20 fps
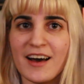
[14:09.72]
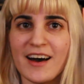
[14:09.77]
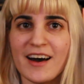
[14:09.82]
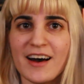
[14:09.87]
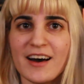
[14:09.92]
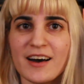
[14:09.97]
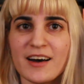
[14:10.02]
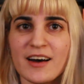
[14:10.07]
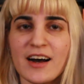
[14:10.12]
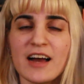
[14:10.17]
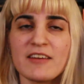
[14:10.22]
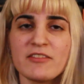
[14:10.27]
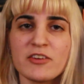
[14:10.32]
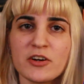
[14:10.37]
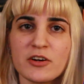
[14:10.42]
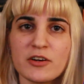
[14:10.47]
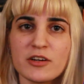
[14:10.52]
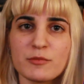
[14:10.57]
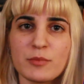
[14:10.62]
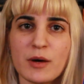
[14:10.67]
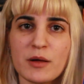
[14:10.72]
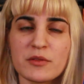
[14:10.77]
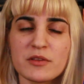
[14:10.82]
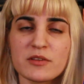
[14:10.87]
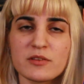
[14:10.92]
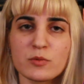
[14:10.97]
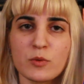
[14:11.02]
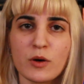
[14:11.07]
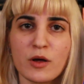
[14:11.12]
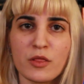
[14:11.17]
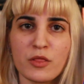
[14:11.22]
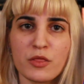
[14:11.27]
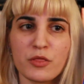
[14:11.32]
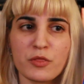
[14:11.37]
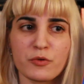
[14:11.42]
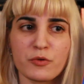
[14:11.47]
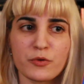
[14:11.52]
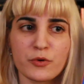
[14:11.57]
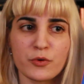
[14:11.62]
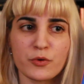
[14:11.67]
I've heard about this one
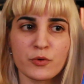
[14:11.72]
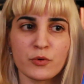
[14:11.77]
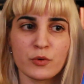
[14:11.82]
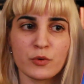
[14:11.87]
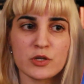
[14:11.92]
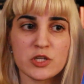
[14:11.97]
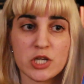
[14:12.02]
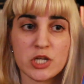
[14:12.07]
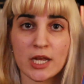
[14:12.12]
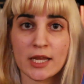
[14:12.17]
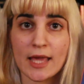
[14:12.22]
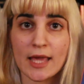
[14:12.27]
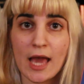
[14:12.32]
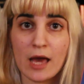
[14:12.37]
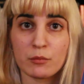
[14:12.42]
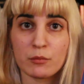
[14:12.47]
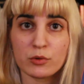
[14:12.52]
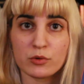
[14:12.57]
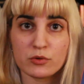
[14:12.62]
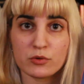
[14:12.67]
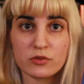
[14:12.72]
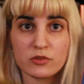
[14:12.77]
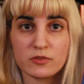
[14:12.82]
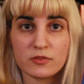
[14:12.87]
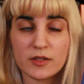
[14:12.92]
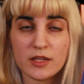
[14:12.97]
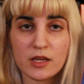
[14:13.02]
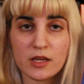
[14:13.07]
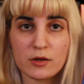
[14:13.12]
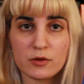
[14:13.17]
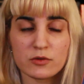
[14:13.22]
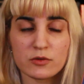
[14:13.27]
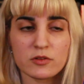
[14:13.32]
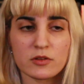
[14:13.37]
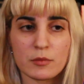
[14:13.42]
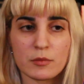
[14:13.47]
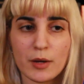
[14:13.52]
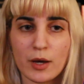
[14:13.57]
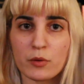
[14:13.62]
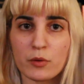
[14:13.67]
through Jen Campbell's videos
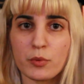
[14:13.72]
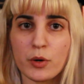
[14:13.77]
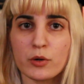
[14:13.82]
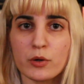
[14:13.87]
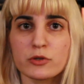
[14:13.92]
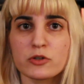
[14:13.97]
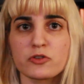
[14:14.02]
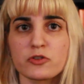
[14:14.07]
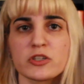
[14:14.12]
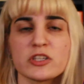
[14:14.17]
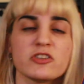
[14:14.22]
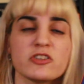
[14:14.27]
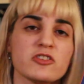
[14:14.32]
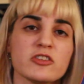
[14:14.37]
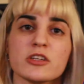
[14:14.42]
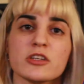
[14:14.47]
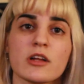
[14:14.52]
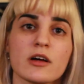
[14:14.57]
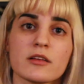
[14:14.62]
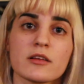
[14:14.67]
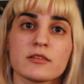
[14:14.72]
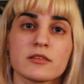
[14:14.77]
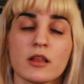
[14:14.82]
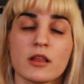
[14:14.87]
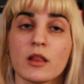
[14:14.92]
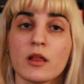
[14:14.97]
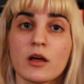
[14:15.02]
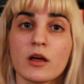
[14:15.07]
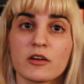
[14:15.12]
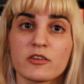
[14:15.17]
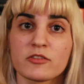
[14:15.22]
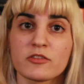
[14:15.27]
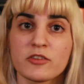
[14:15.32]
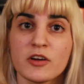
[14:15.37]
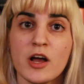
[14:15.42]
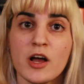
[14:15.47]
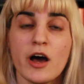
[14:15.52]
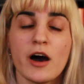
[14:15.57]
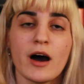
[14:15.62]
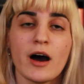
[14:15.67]
about poetry. She does a lot of
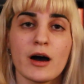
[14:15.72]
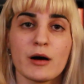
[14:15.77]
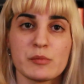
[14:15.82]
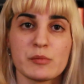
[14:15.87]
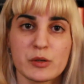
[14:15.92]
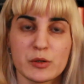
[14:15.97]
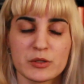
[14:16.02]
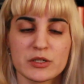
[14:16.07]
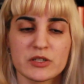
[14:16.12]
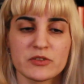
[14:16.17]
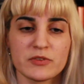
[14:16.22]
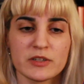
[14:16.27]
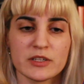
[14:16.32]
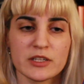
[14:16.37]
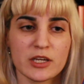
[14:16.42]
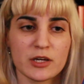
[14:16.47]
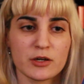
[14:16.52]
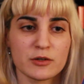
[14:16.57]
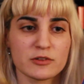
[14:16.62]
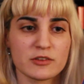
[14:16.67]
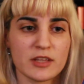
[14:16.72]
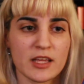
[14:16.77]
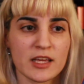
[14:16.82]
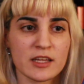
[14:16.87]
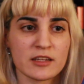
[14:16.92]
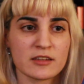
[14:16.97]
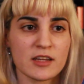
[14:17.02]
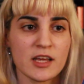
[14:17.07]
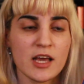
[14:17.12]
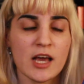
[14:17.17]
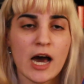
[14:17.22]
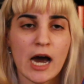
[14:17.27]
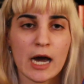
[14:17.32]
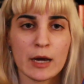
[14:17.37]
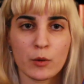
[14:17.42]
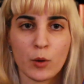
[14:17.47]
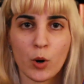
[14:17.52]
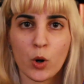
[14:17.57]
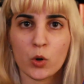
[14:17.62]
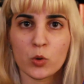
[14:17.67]
poetry videos, and
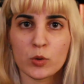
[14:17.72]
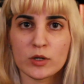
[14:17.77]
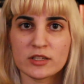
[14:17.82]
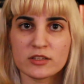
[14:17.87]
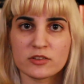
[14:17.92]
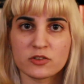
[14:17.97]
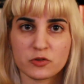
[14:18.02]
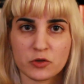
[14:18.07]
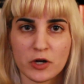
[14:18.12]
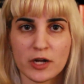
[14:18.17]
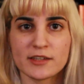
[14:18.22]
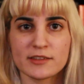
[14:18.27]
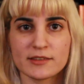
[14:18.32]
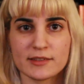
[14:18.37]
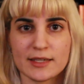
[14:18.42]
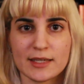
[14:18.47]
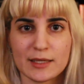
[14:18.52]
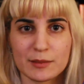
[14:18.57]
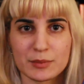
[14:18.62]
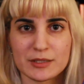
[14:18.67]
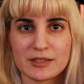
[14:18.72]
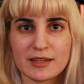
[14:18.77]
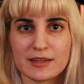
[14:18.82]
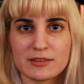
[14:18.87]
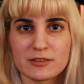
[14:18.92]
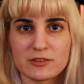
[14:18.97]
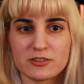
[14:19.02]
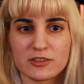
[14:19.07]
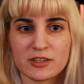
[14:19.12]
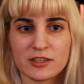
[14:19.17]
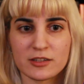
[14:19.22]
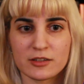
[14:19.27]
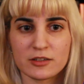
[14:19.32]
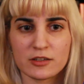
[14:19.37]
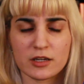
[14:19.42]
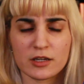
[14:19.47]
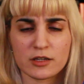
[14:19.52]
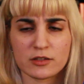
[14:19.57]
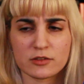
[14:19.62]
I always try to pay attention